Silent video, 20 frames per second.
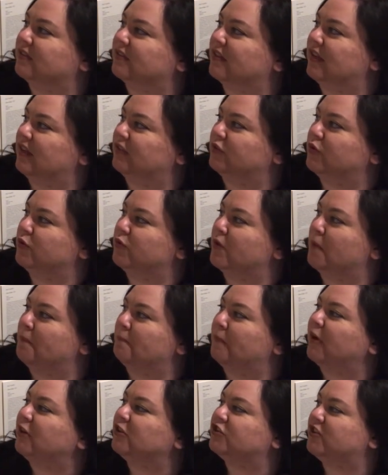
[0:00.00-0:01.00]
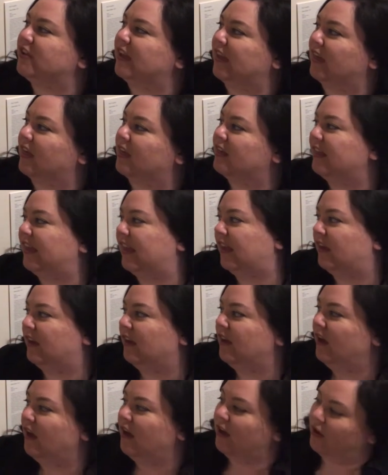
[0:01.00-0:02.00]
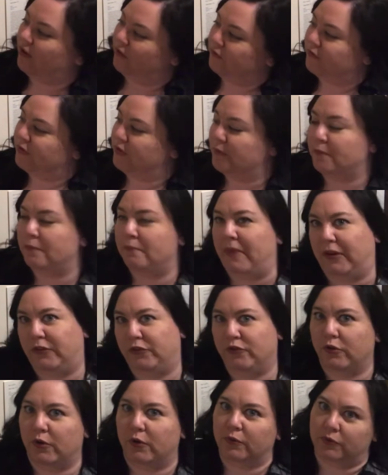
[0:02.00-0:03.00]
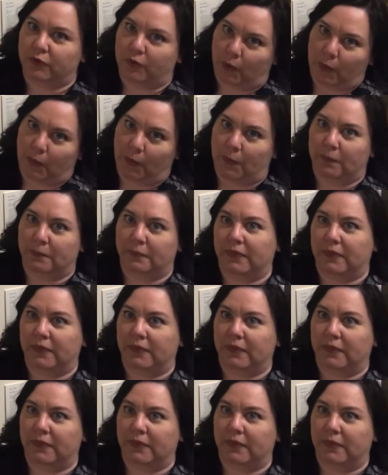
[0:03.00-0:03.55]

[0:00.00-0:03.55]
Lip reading: to the marching click of the metronome.